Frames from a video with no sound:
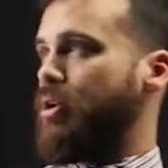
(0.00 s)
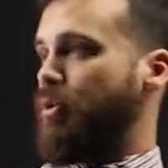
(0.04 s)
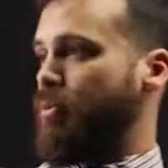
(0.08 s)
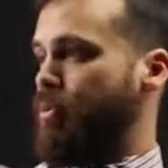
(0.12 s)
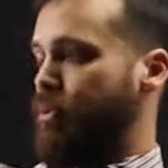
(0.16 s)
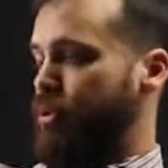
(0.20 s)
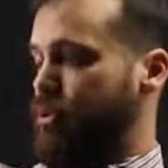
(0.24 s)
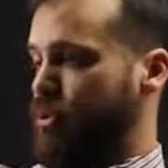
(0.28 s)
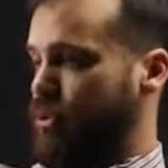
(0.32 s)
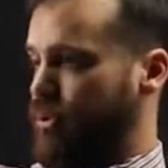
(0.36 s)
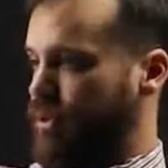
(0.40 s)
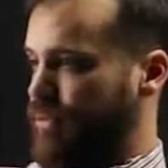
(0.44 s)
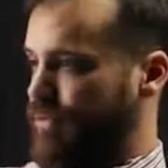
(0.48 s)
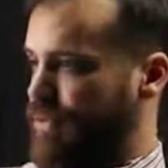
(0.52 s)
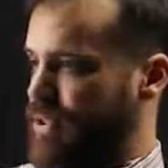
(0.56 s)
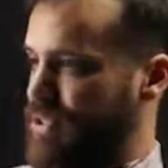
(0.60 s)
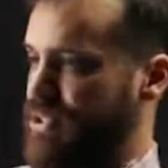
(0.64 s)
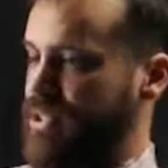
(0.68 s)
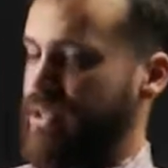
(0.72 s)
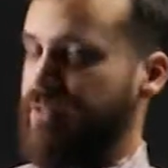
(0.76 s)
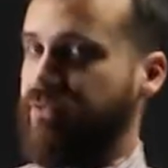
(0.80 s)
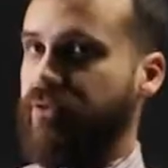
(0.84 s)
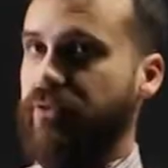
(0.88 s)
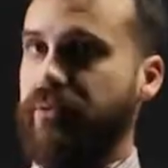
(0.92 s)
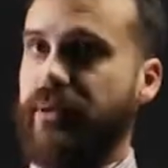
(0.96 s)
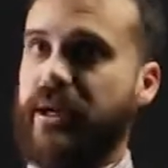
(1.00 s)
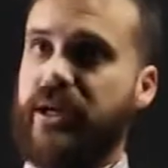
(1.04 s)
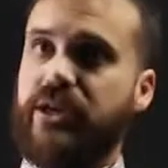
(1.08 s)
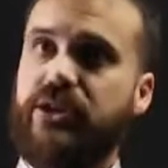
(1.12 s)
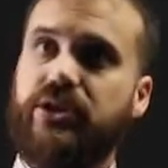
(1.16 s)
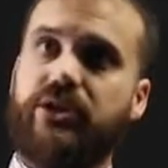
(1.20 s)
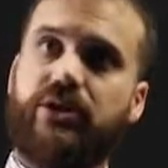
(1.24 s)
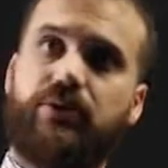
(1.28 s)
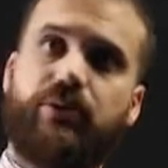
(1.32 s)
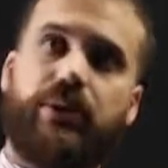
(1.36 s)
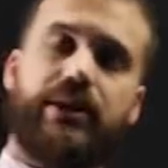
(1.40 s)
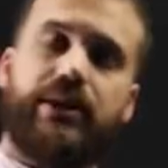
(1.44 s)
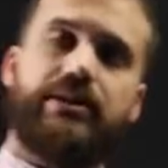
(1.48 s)
With all of this
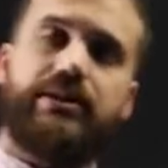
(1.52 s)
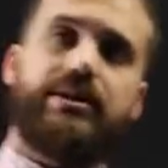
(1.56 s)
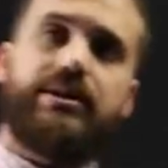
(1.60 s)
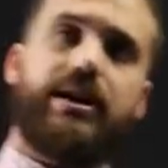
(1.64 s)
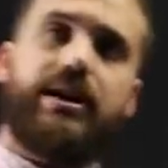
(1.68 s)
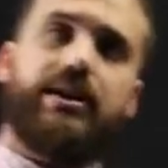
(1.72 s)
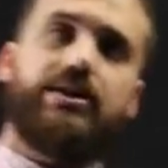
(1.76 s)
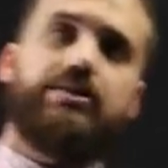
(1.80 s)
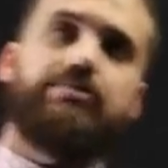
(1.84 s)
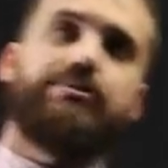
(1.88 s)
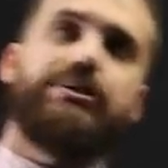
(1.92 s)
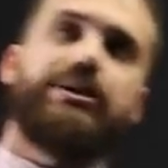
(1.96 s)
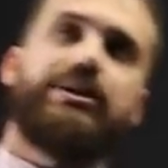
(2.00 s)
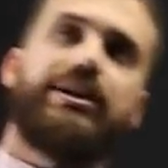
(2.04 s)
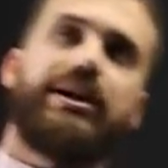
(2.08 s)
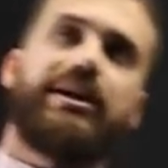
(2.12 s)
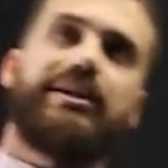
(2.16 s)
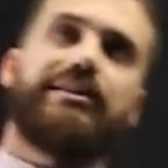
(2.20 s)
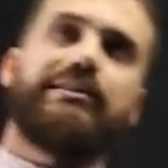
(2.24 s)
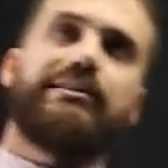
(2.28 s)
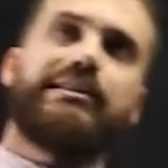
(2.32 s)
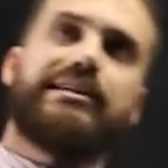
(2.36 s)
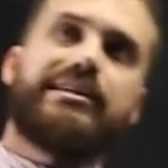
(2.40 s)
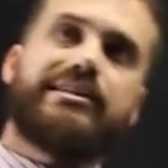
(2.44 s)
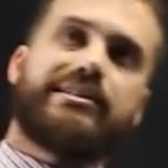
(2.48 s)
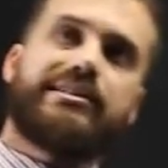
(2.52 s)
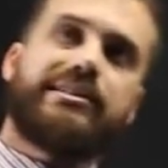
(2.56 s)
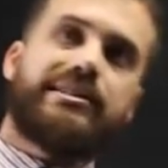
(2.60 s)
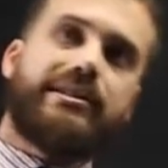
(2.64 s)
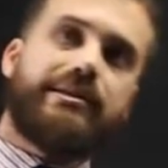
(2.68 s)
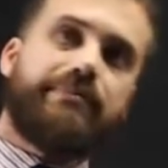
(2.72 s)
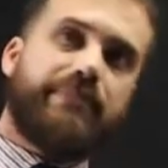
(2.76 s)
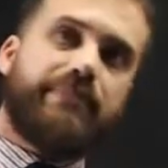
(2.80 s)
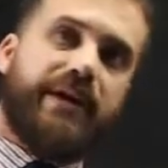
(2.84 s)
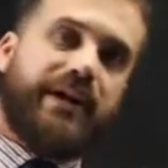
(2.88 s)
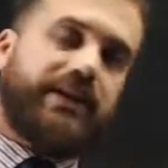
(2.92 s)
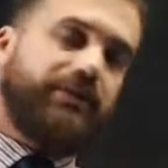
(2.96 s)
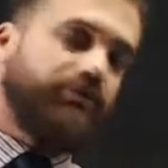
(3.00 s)
information, we can start to build our Leslie
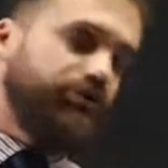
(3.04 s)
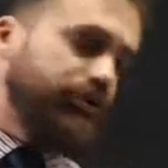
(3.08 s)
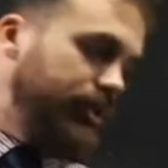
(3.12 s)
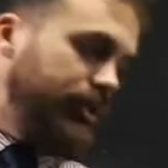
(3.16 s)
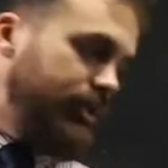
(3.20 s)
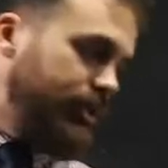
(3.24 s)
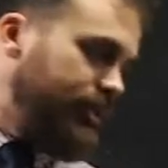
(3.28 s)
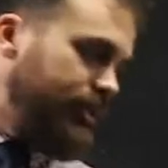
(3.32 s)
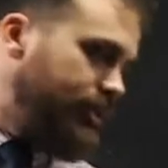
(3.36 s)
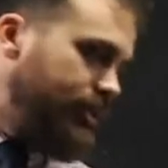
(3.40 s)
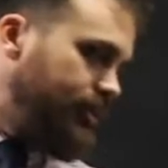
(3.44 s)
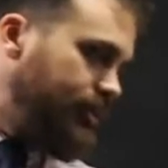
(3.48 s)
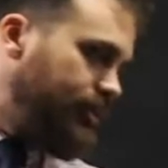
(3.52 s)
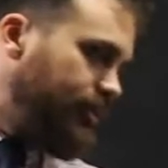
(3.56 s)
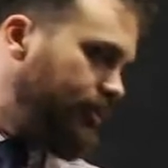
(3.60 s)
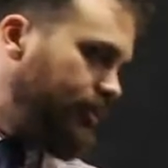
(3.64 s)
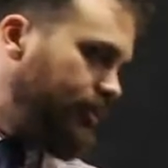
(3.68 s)
matrix.